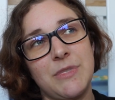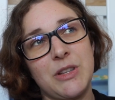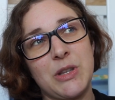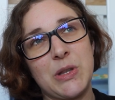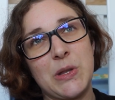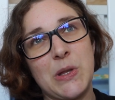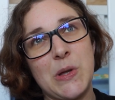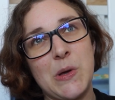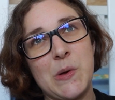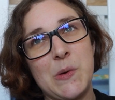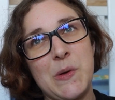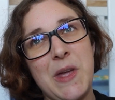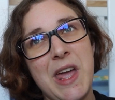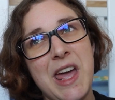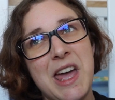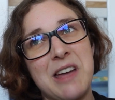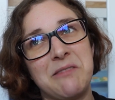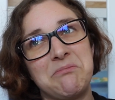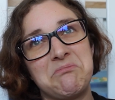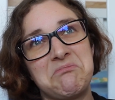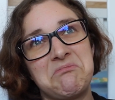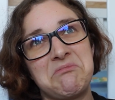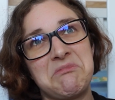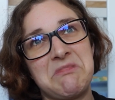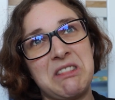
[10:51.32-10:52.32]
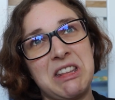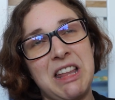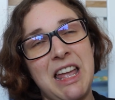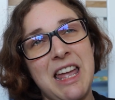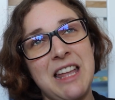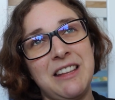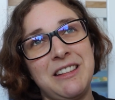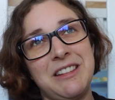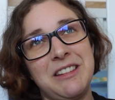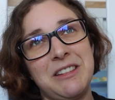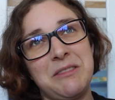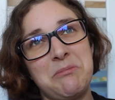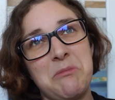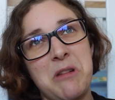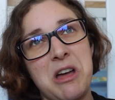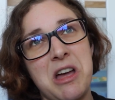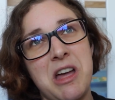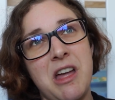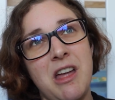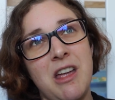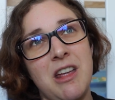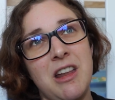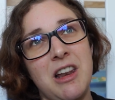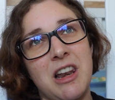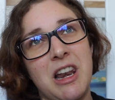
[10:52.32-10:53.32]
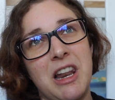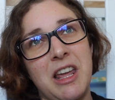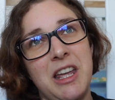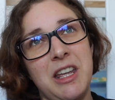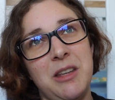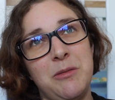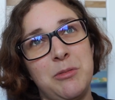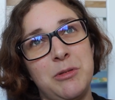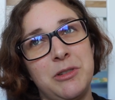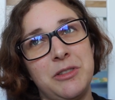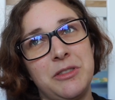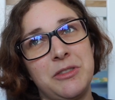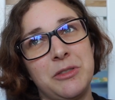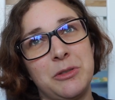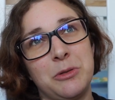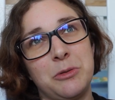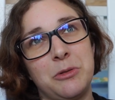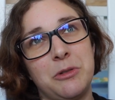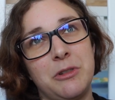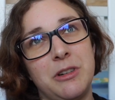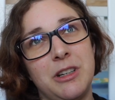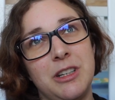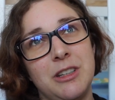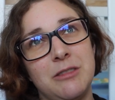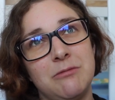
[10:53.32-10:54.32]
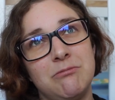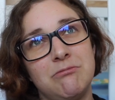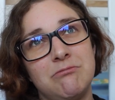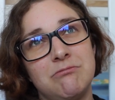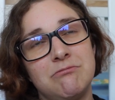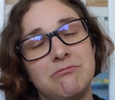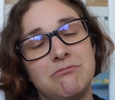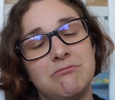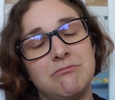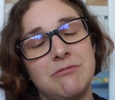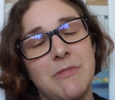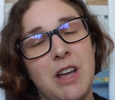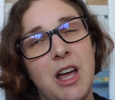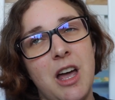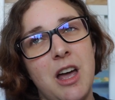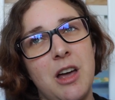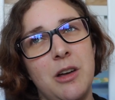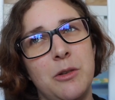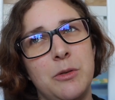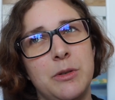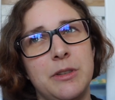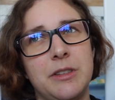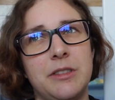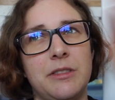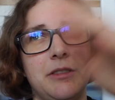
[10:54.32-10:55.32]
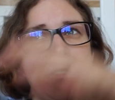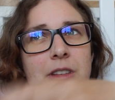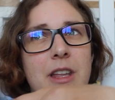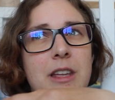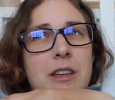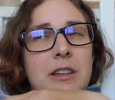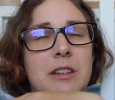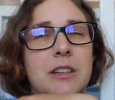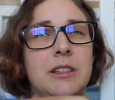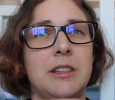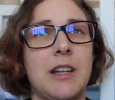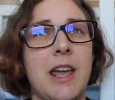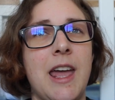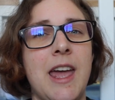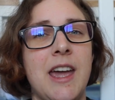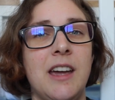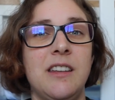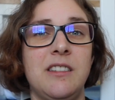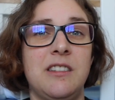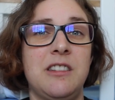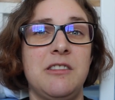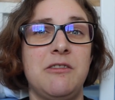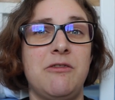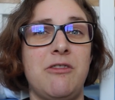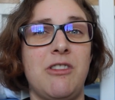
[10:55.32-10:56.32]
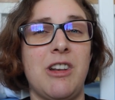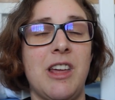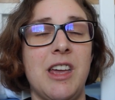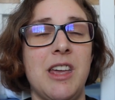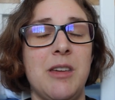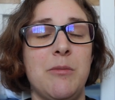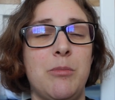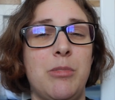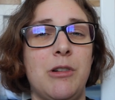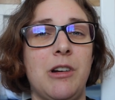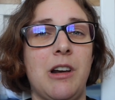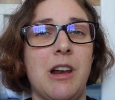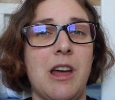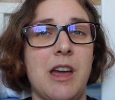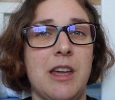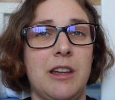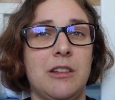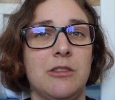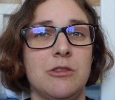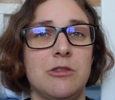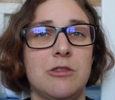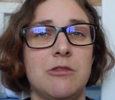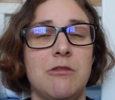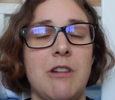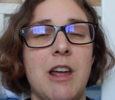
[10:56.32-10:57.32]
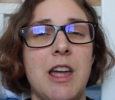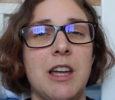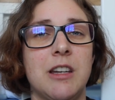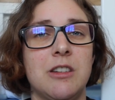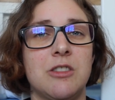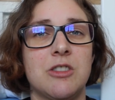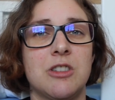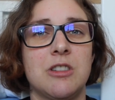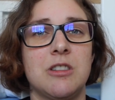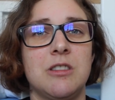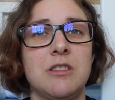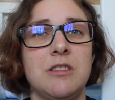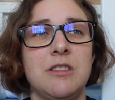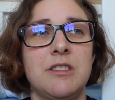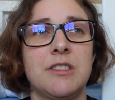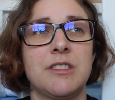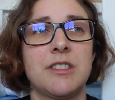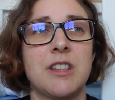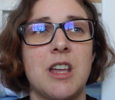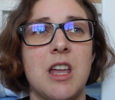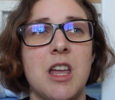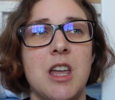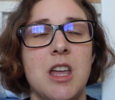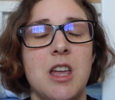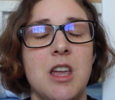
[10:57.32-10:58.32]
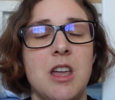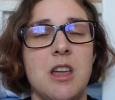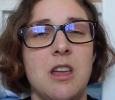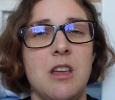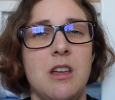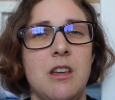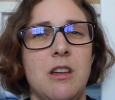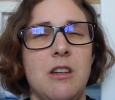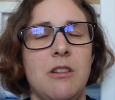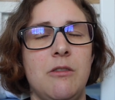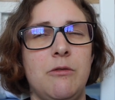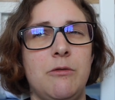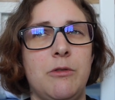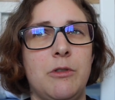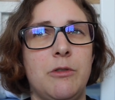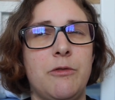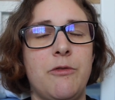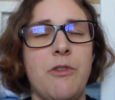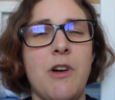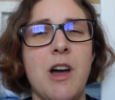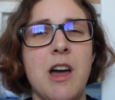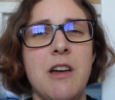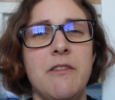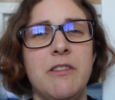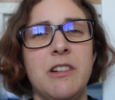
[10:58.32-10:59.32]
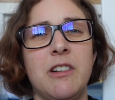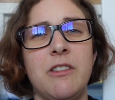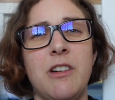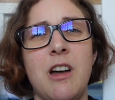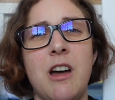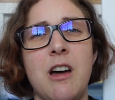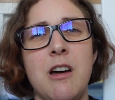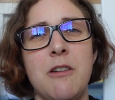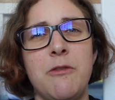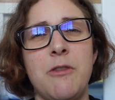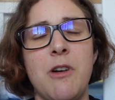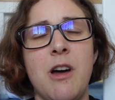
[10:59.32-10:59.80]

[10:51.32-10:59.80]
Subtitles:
So yeah, that is my labor story. I was in active labor, like contractions, for 5.5